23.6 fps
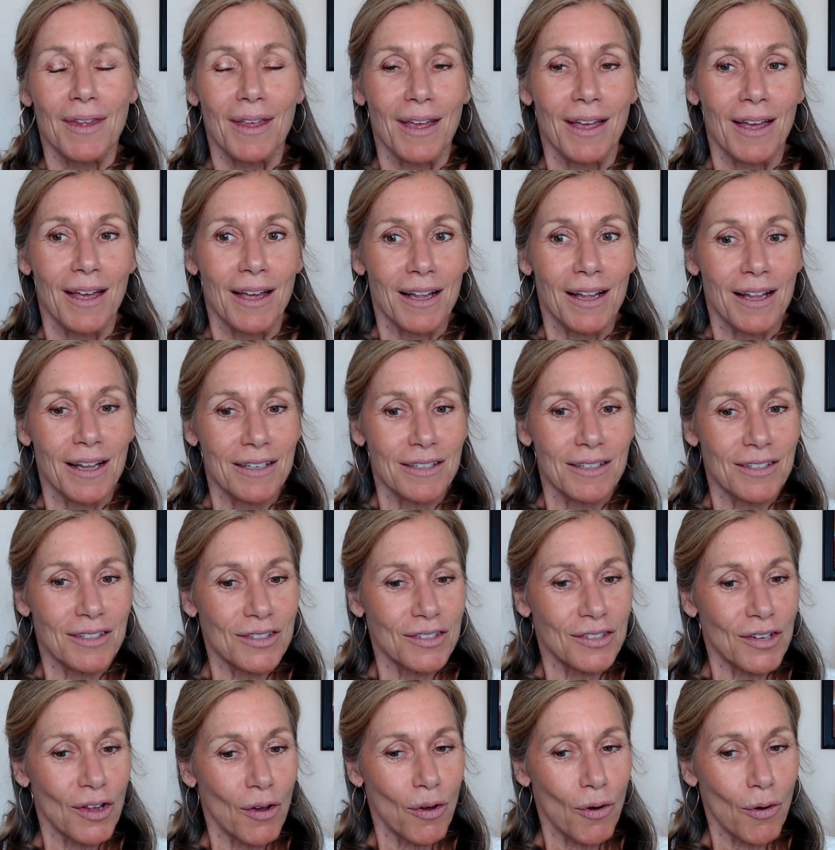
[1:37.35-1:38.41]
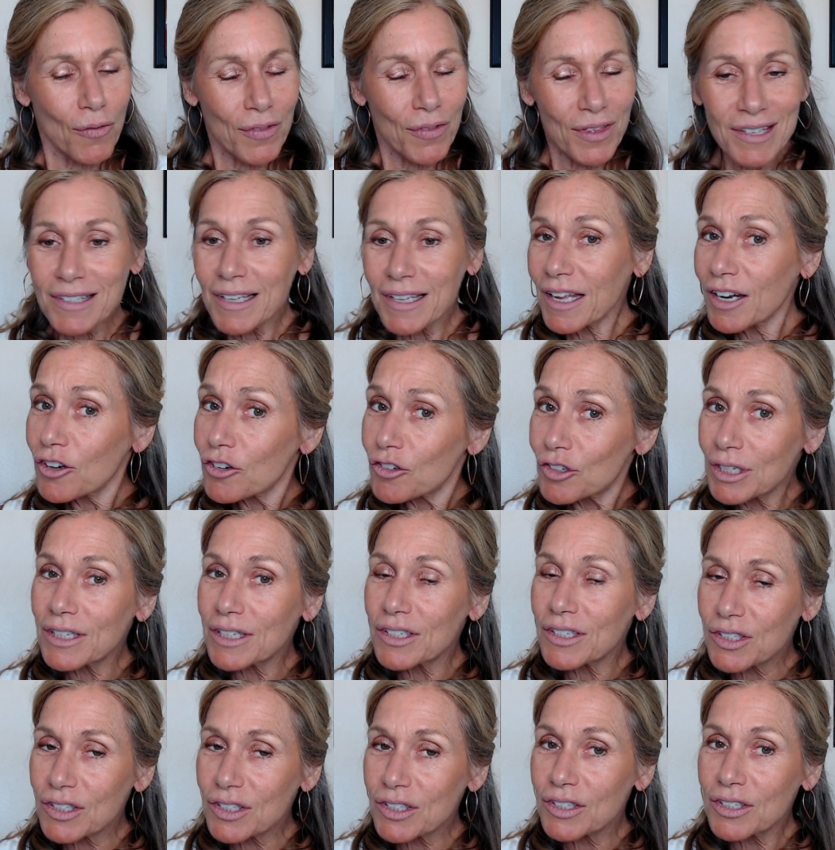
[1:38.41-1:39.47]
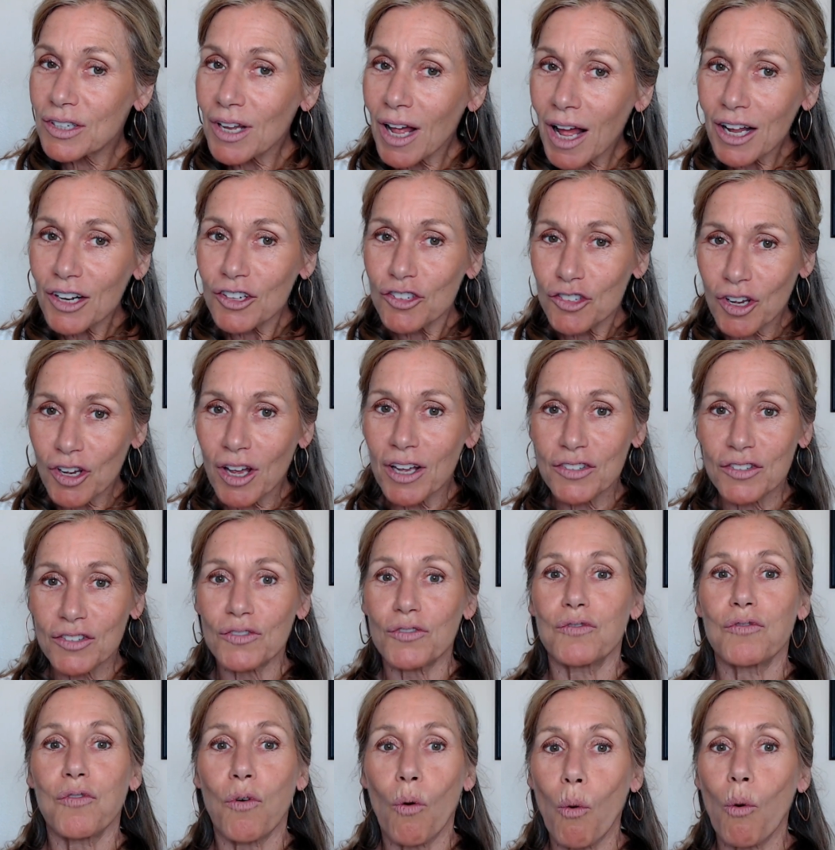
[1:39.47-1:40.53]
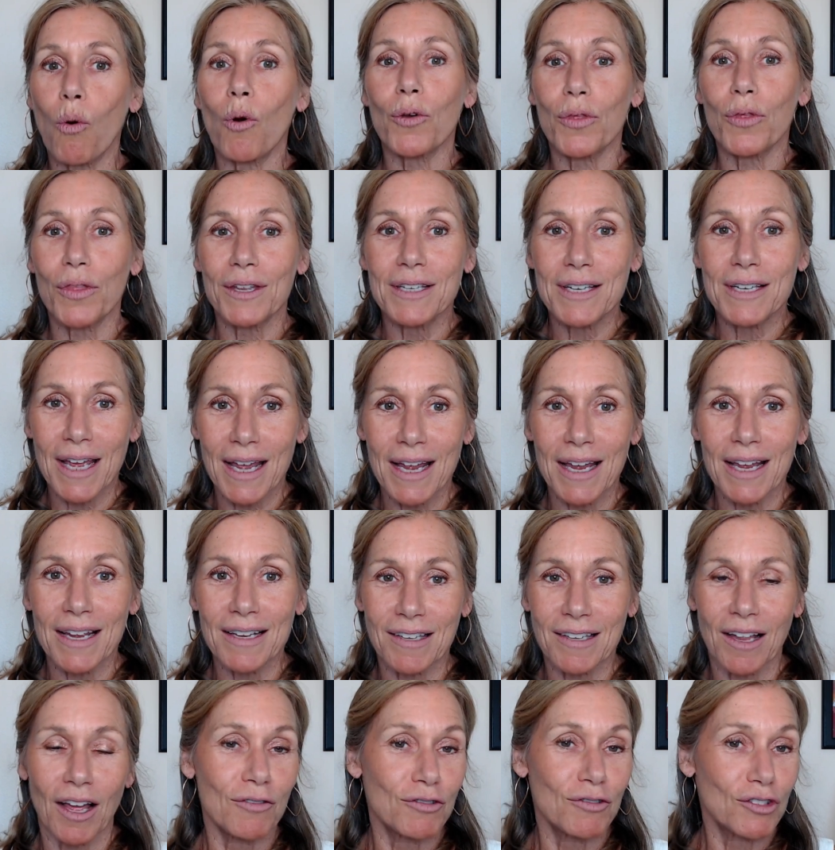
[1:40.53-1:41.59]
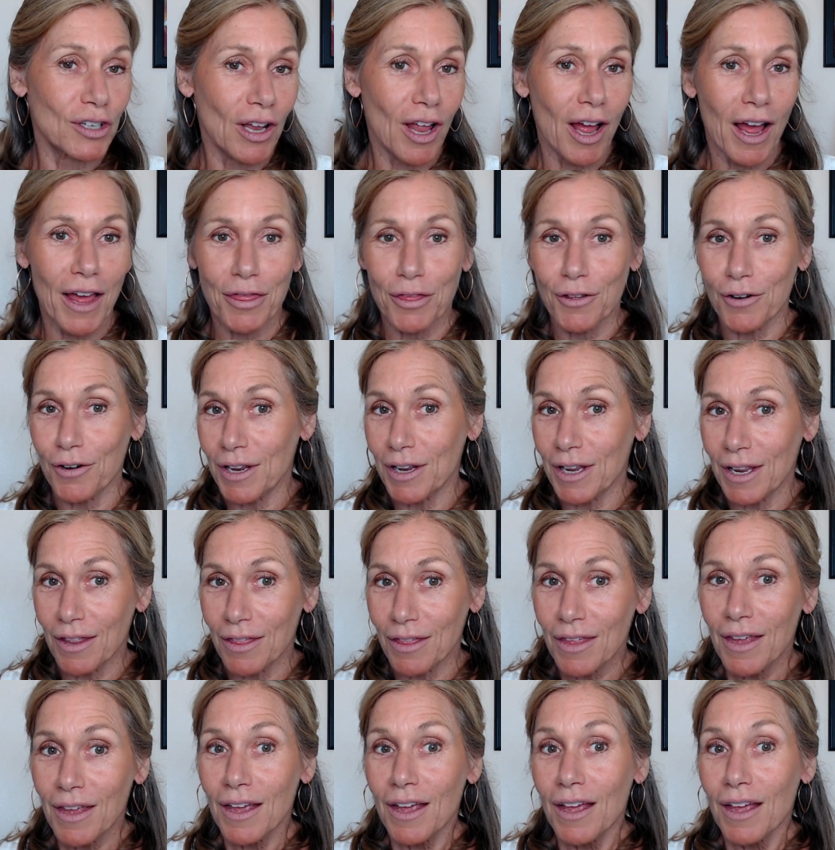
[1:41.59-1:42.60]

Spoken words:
And so this energy is not just for the days of July 30th,